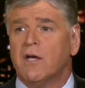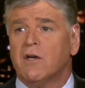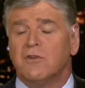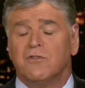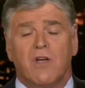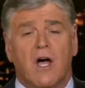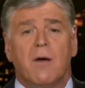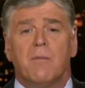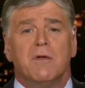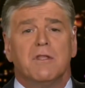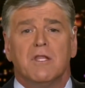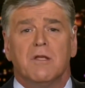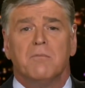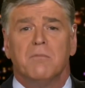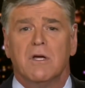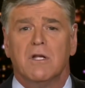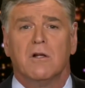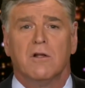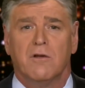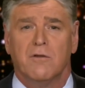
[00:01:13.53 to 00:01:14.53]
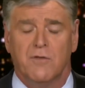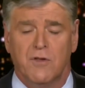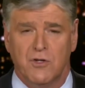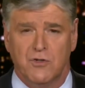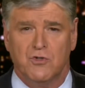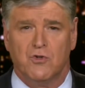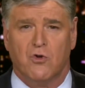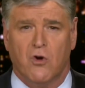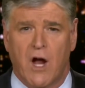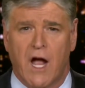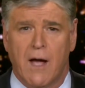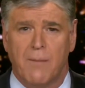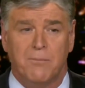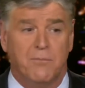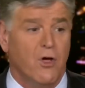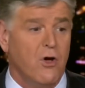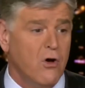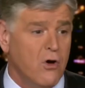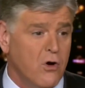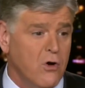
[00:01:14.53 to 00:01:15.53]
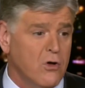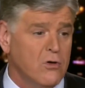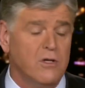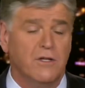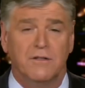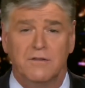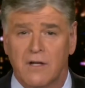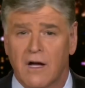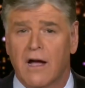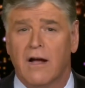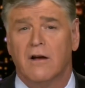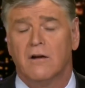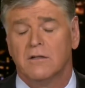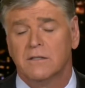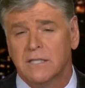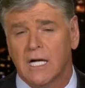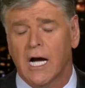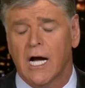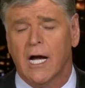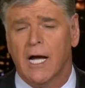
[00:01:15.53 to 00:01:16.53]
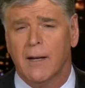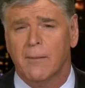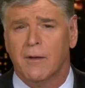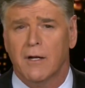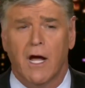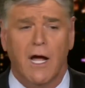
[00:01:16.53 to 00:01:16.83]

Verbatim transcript: Because I'm in the middle of this crap the whole entire time,